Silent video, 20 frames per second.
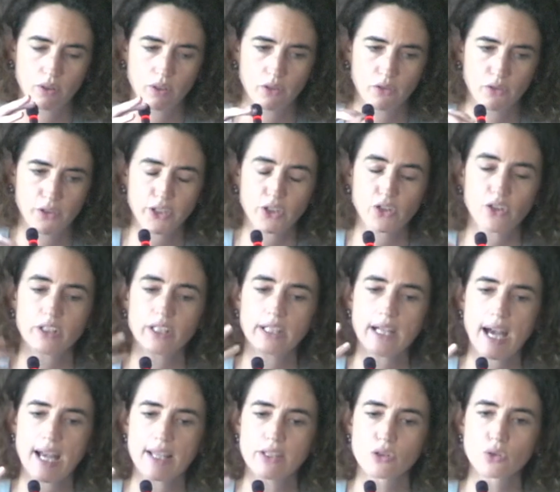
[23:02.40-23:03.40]

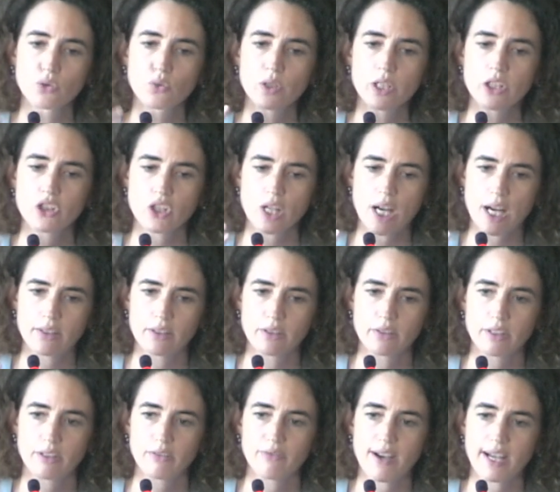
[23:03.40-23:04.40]
recognize to each other
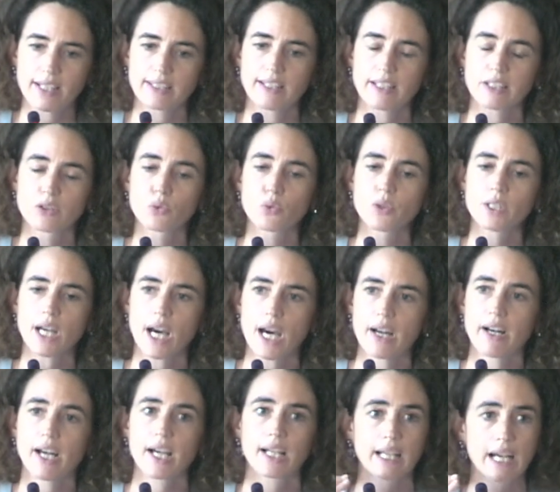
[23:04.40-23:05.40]
the fact that we
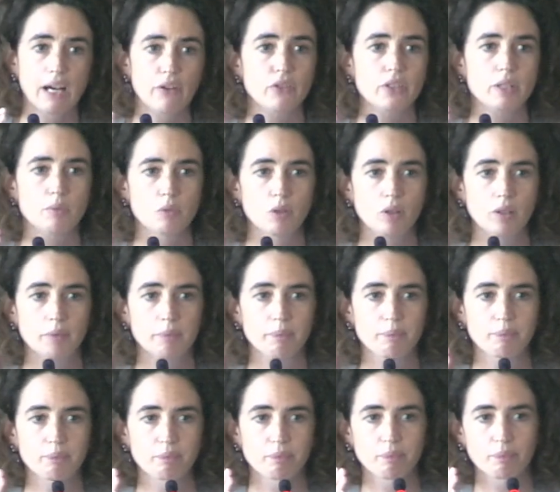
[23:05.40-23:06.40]
are accountable.
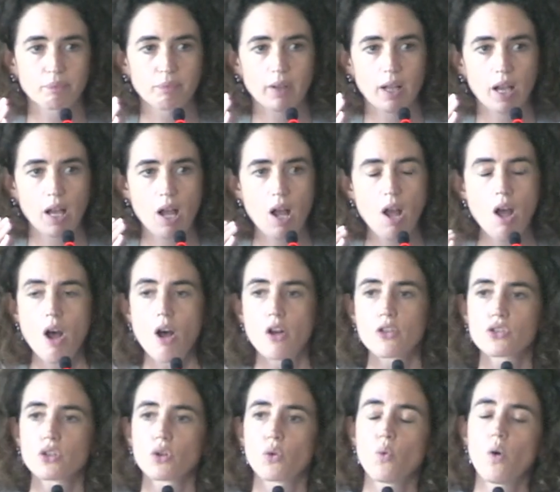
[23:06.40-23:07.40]

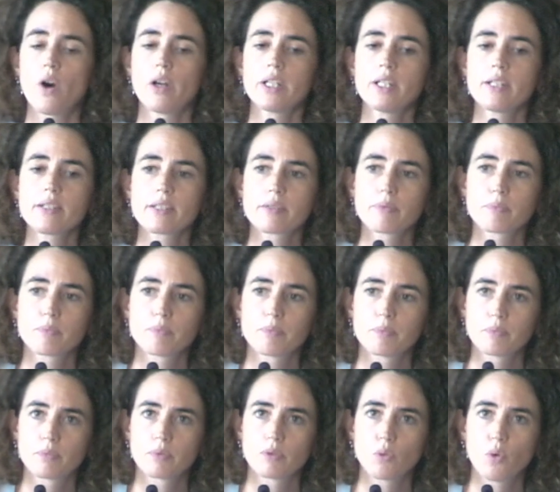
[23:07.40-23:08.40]
So what is
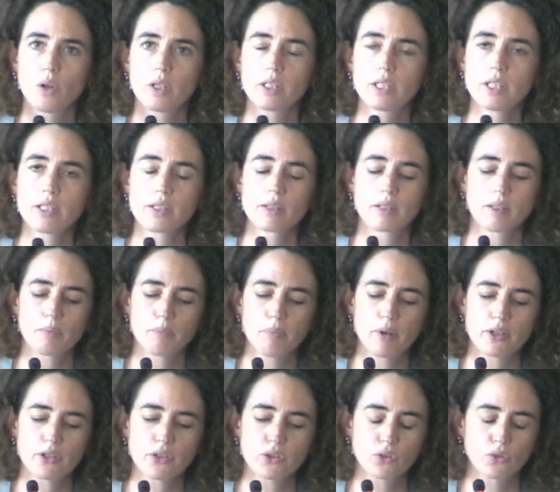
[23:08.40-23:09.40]

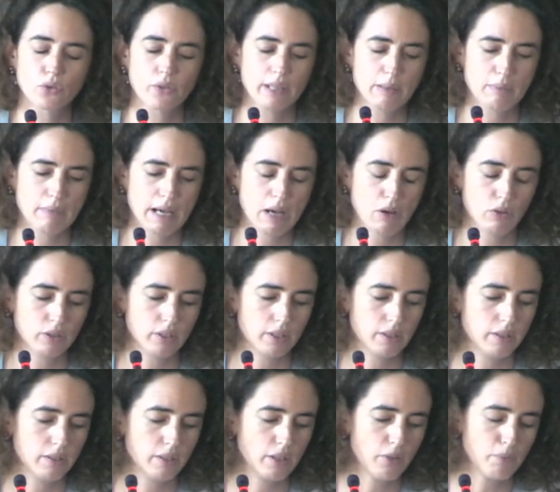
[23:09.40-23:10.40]
post-truth about?
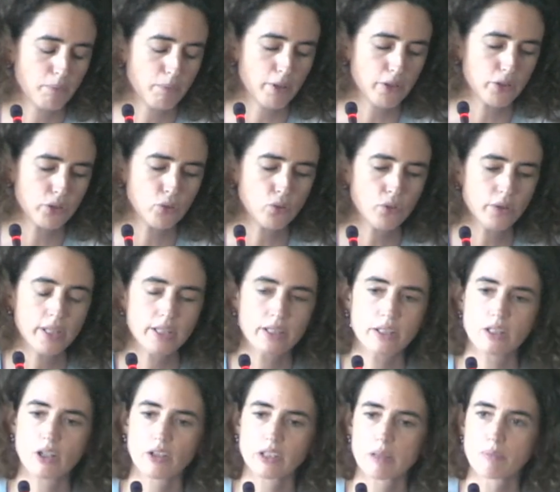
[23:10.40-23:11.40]
Post-truth is
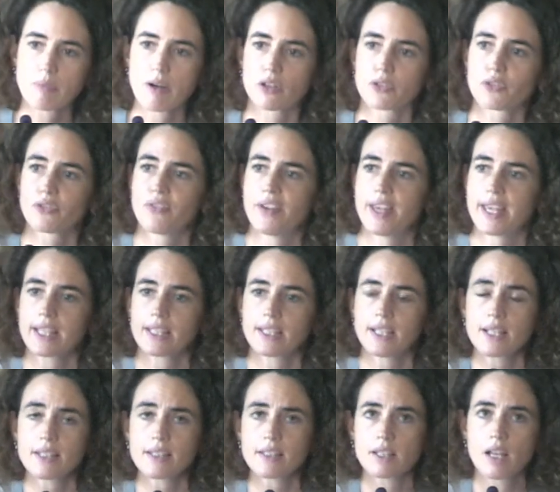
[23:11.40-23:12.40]
not about
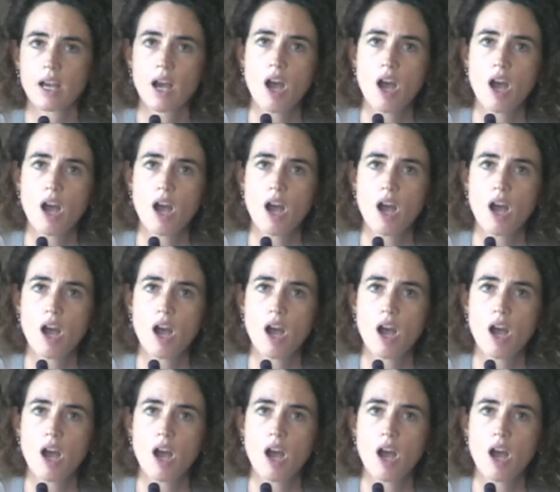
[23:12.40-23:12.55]
fakeness.